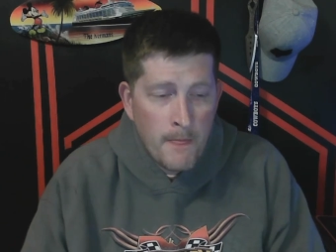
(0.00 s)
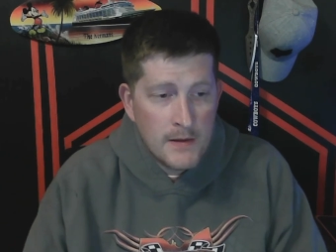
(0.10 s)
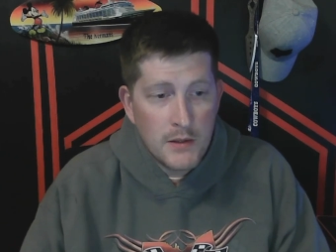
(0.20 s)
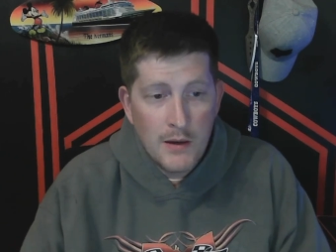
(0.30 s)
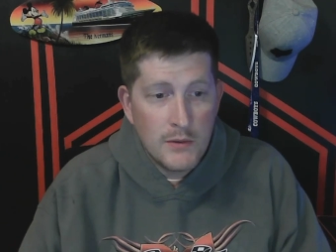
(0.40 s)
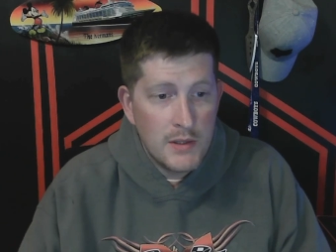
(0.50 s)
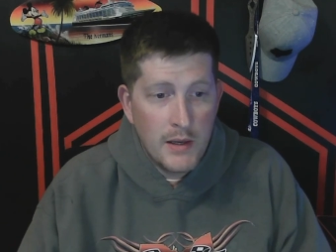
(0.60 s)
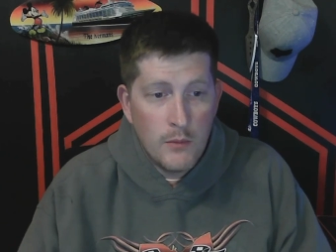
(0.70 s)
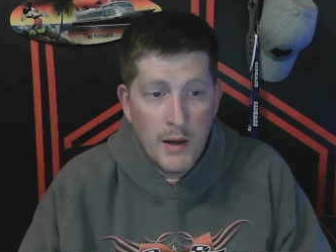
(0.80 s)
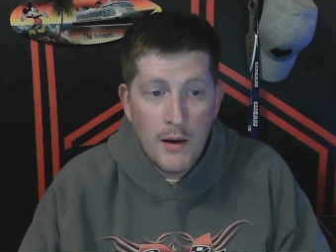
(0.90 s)
So I was
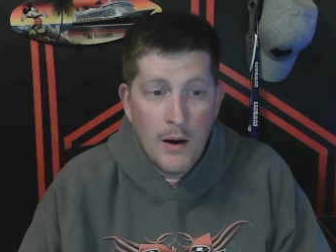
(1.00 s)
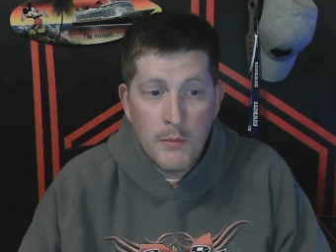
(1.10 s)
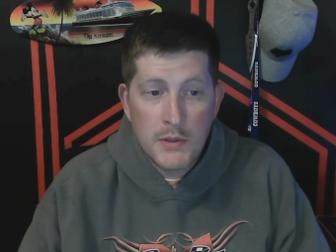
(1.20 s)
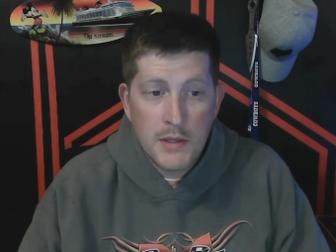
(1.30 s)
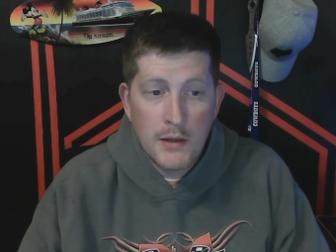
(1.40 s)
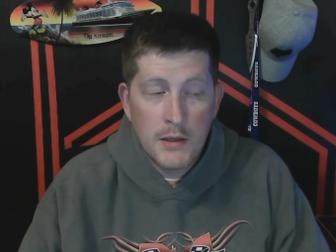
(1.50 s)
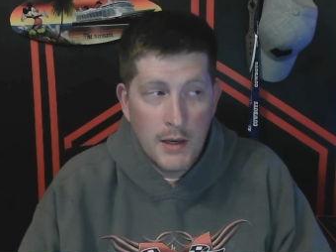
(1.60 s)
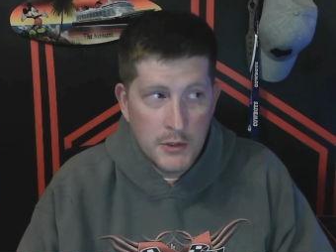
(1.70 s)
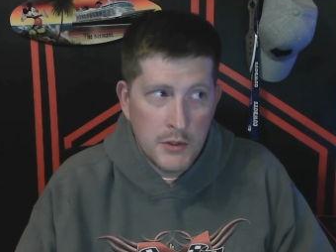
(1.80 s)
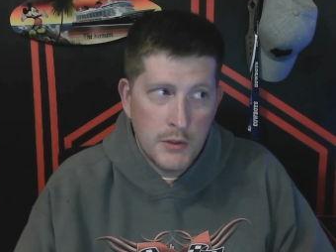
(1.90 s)
like, well, hell, I'm going to schedule, and
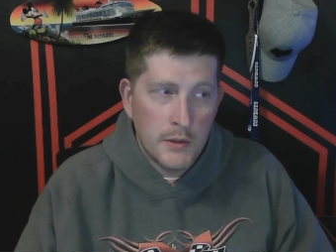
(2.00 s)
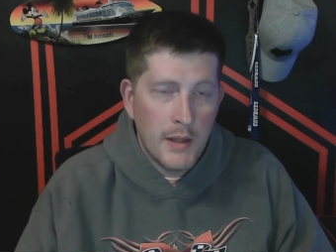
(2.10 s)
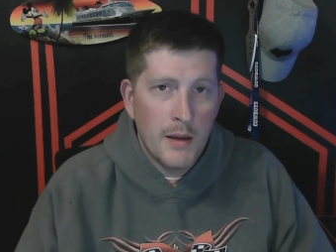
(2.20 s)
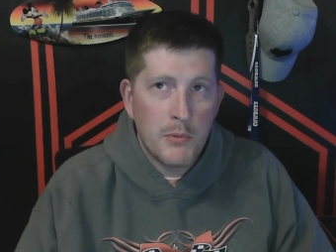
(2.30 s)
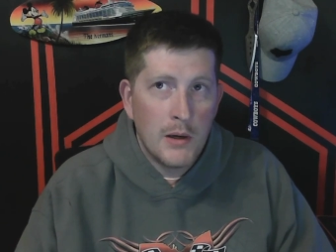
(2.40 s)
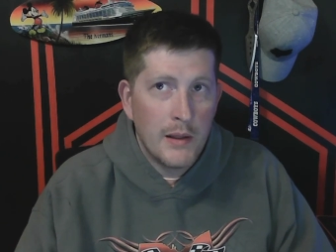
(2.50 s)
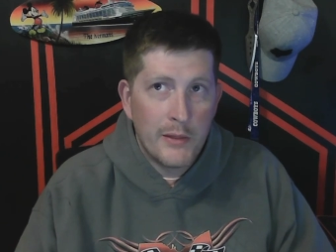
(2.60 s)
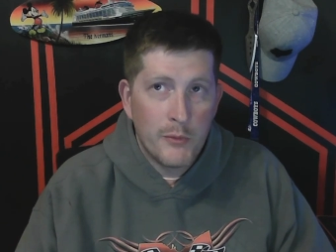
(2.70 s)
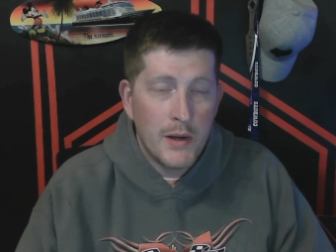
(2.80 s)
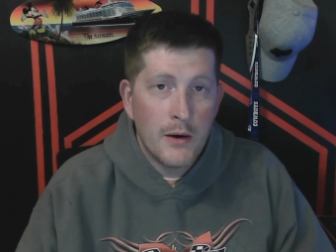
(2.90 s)
I just took that probably
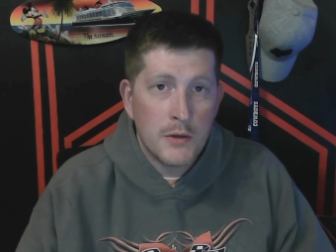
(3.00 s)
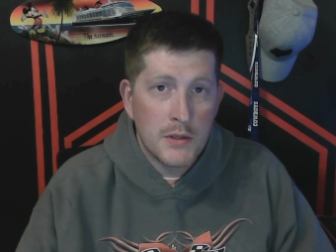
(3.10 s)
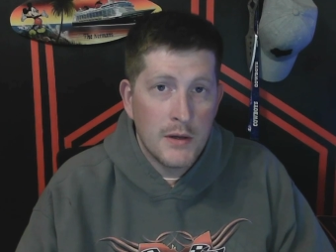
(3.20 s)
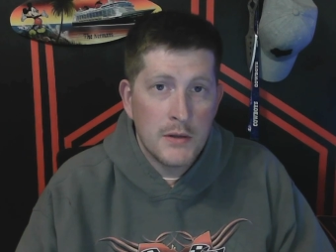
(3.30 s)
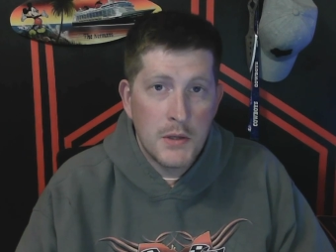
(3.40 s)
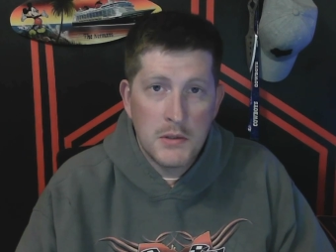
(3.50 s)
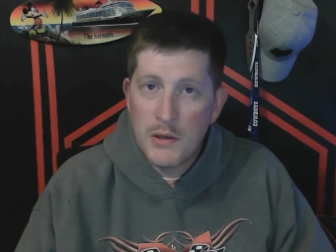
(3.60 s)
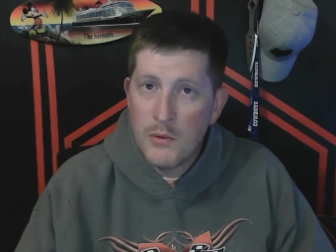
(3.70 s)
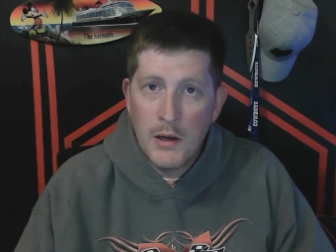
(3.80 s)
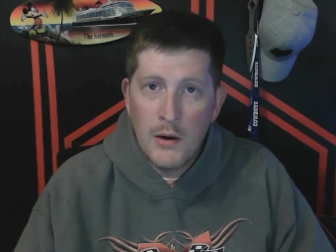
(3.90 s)
like 3 hours ago, so I was
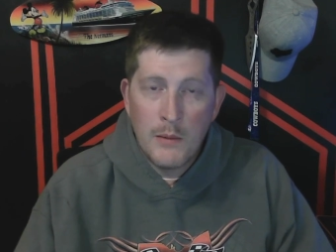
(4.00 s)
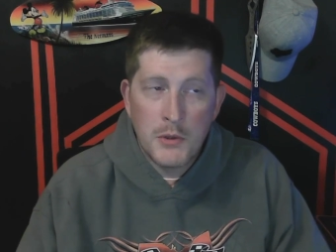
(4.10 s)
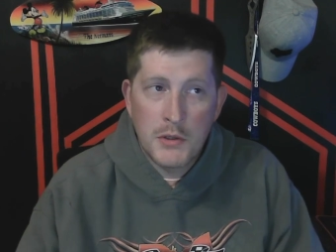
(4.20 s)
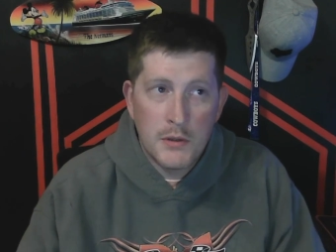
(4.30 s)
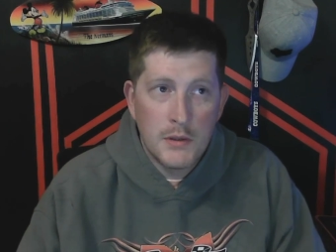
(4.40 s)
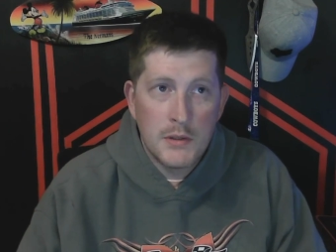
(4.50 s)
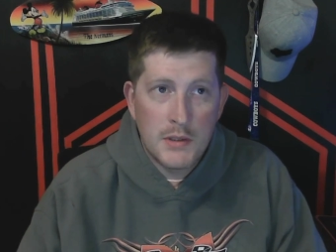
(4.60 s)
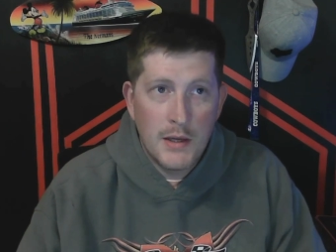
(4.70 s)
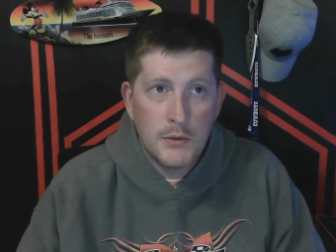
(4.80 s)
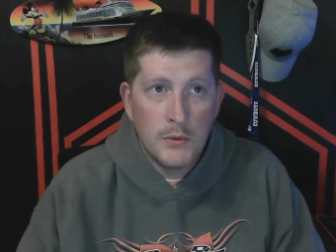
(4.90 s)
like, well, hell, I'm just going to
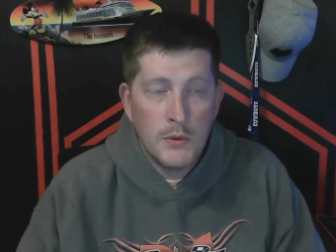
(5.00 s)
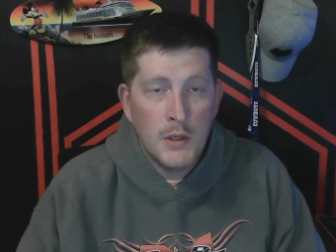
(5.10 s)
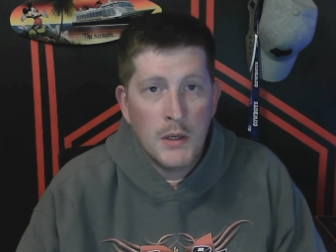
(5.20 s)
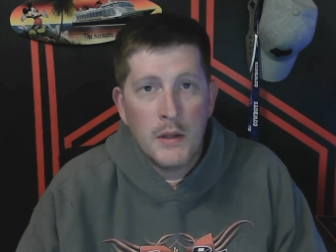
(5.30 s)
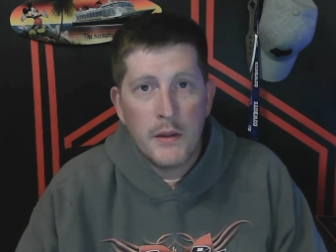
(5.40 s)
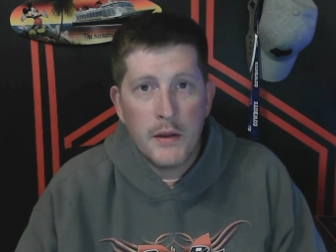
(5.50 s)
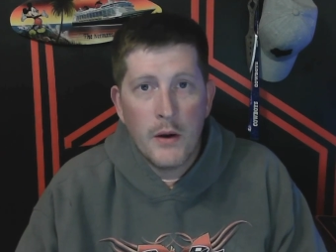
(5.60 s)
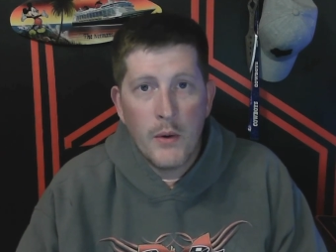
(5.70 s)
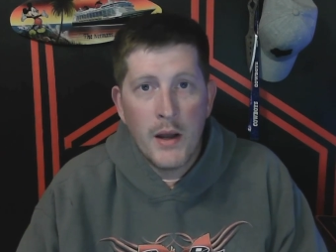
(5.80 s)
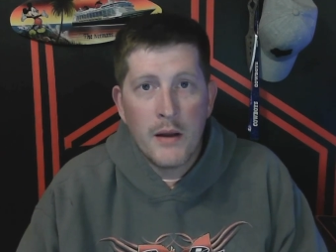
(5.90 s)
schedule the
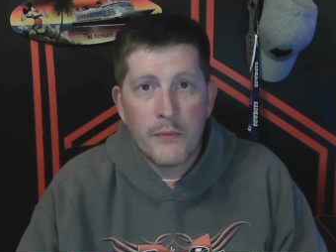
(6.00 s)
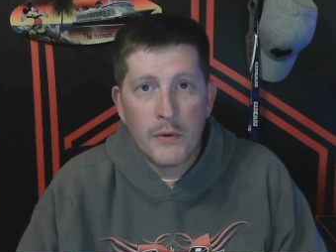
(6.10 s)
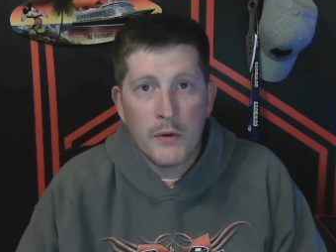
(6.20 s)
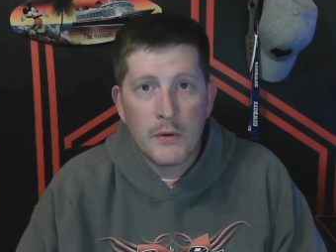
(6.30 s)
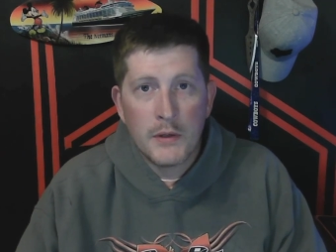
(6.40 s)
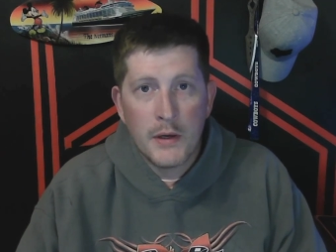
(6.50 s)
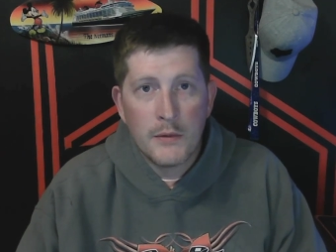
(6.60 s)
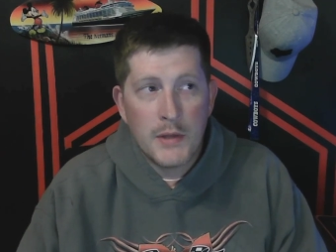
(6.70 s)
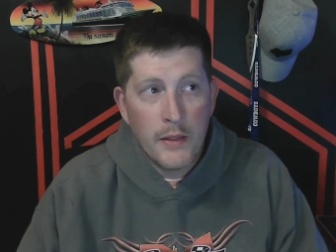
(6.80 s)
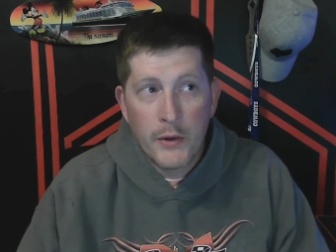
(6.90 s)
OA for,
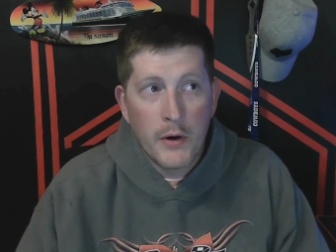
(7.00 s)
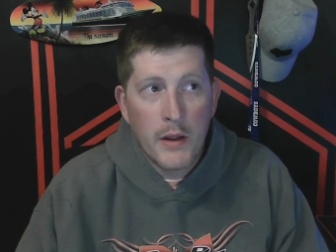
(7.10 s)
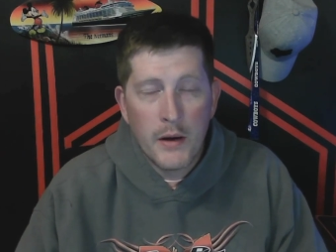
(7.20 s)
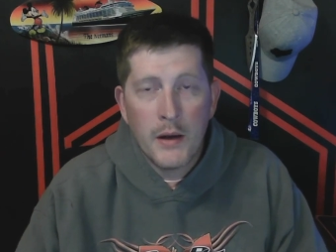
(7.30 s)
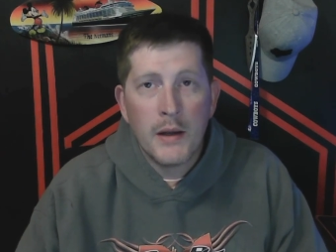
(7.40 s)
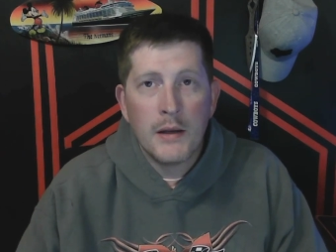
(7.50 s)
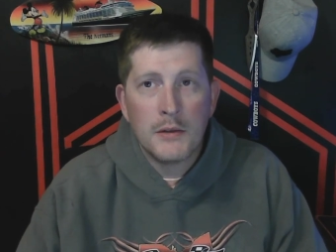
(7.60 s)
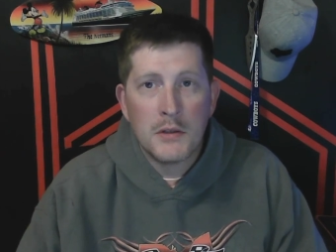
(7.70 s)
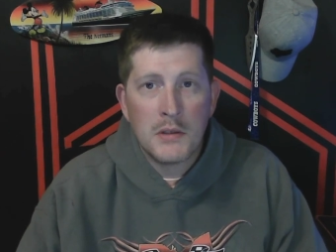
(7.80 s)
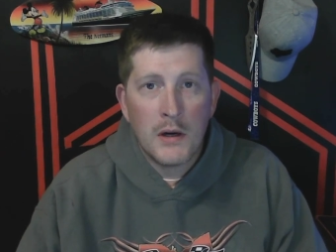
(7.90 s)
10:30 at night
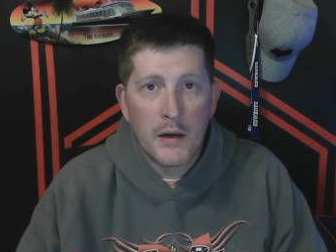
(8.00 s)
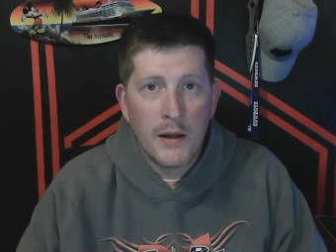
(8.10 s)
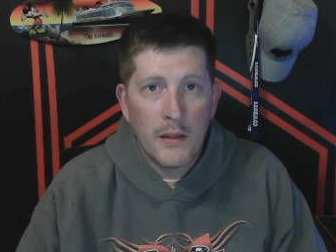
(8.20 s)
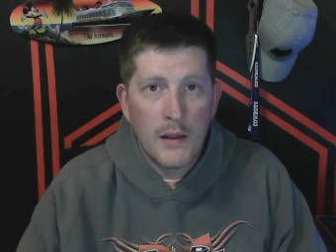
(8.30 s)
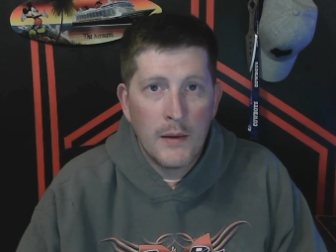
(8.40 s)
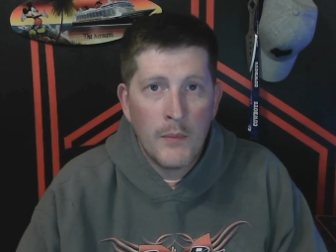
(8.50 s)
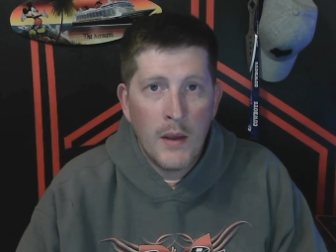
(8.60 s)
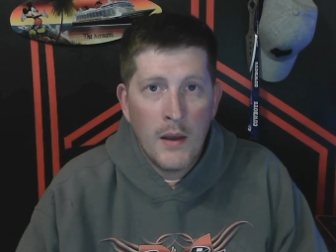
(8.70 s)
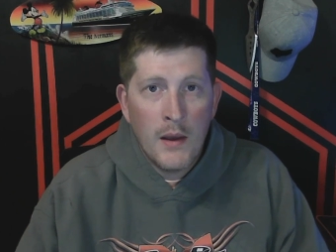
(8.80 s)
and just knock it out then.